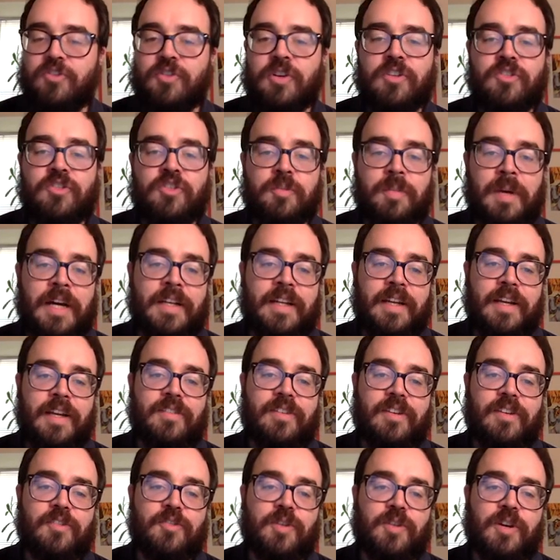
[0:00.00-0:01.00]
Structured
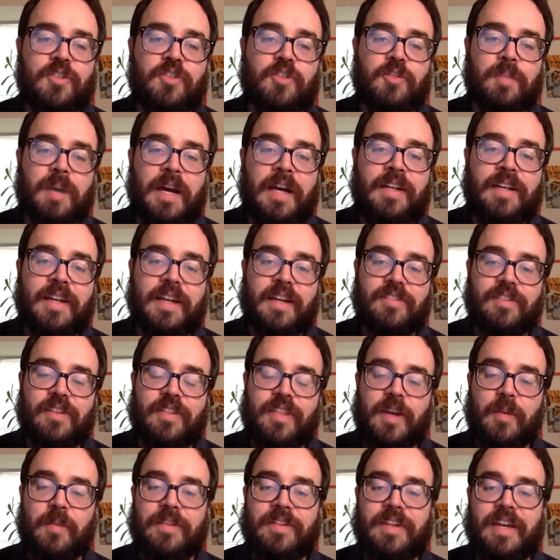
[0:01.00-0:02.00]
bindings. A structured binding
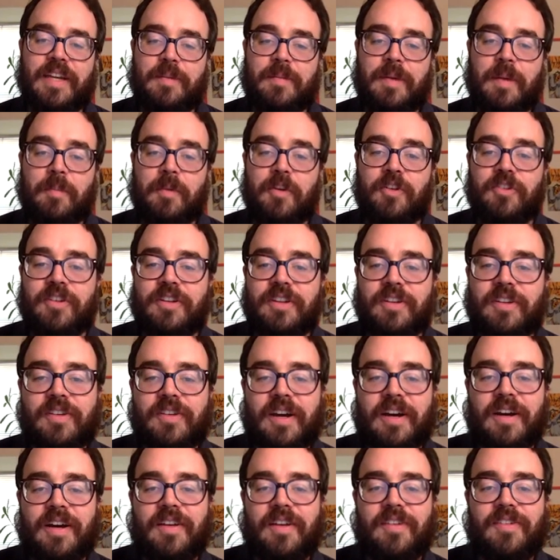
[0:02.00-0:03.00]
is a thing with data members in
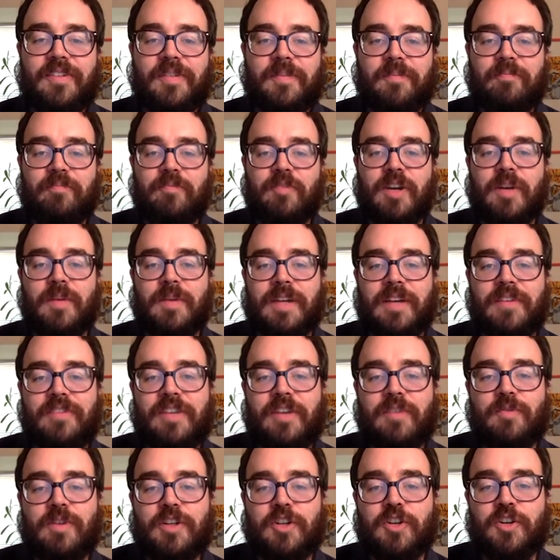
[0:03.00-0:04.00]
disguise. Right? When I
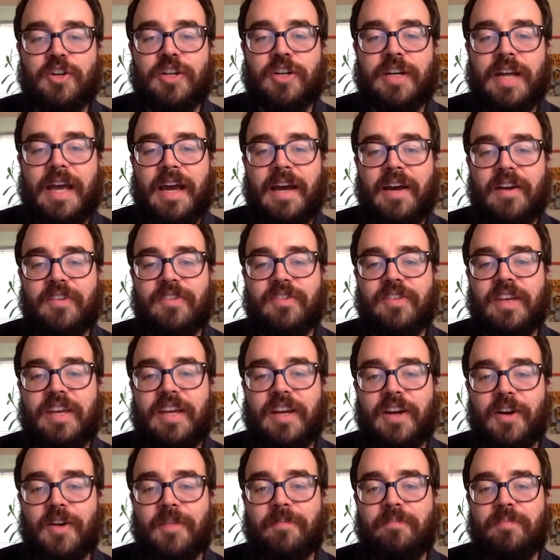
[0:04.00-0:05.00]
say return x
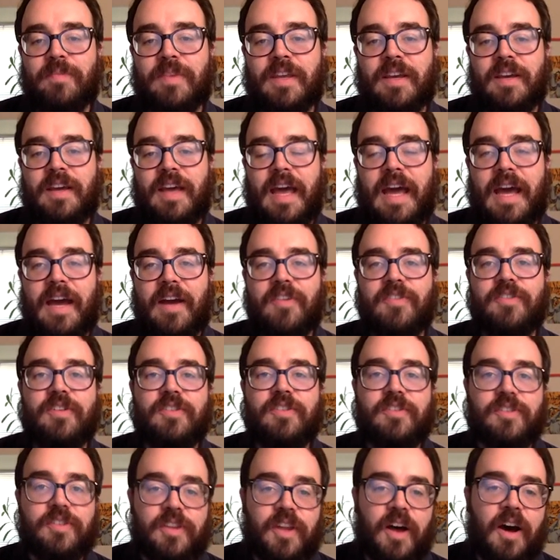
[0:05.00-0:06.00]
here,
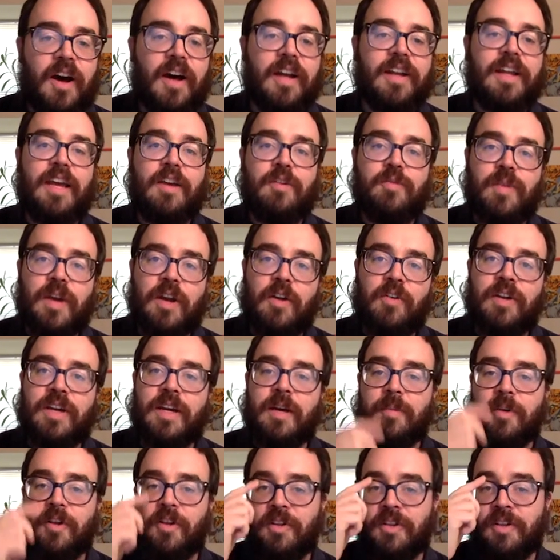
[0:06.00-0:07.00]
x is not a
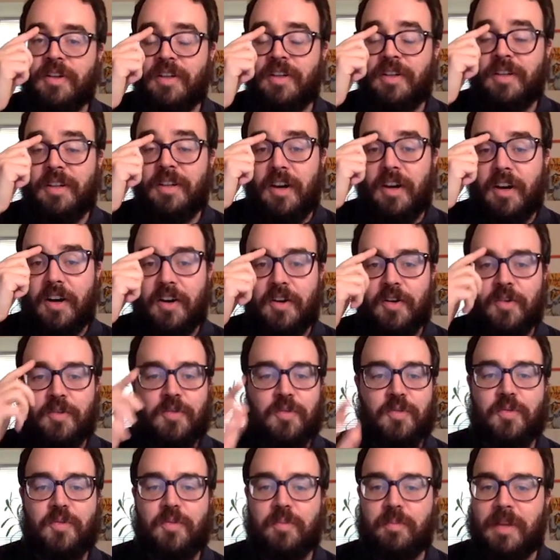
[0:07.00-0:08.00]
variable
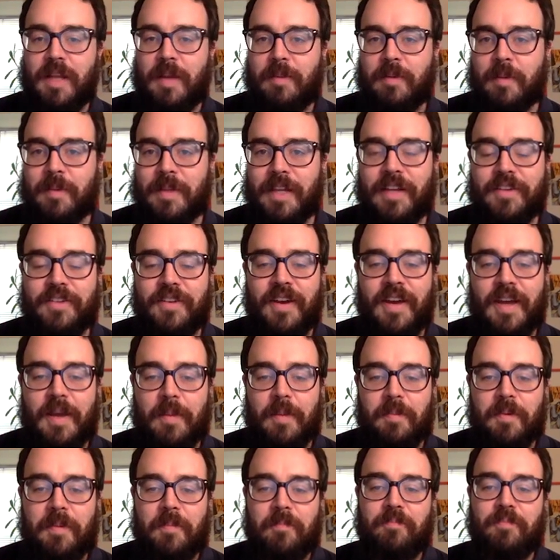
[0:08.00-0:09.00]
of blah, blah, blah
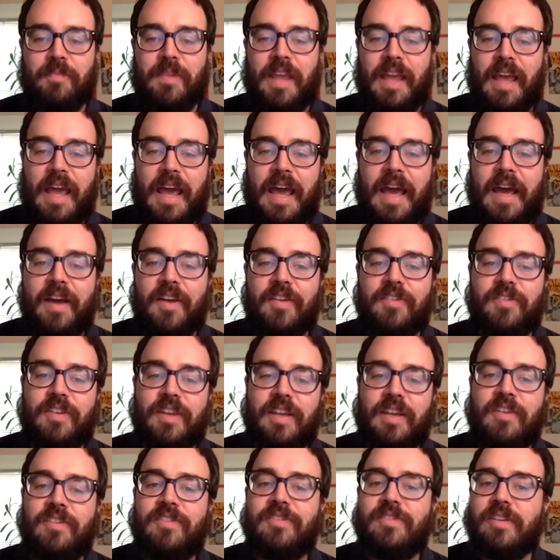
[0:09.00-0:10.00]
type.
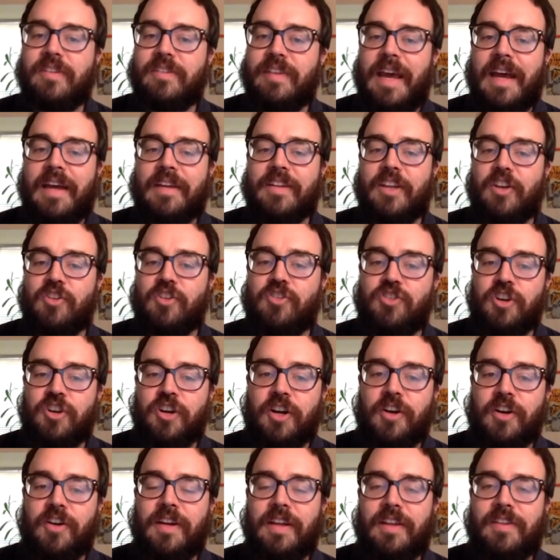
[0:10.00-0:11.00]
x is syntactic
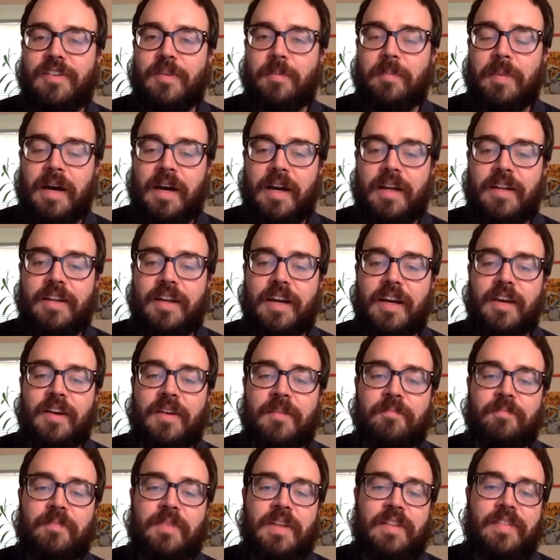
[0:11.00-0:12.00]
sugar. It's a
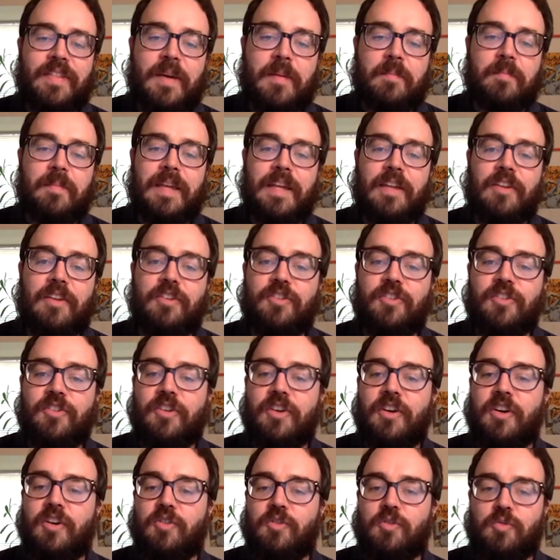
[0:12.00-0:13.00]
binding that
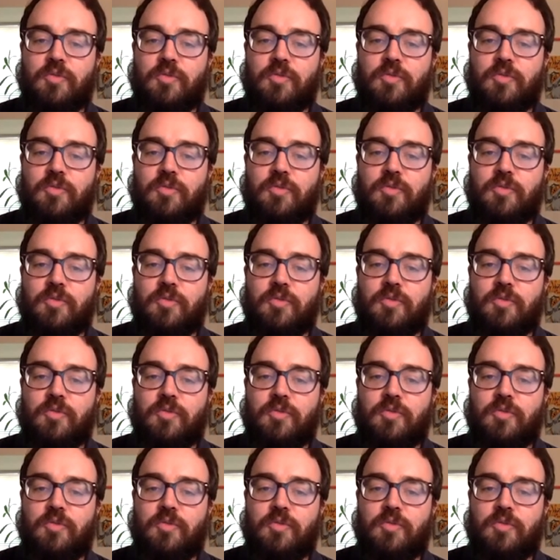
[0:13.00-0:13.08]
means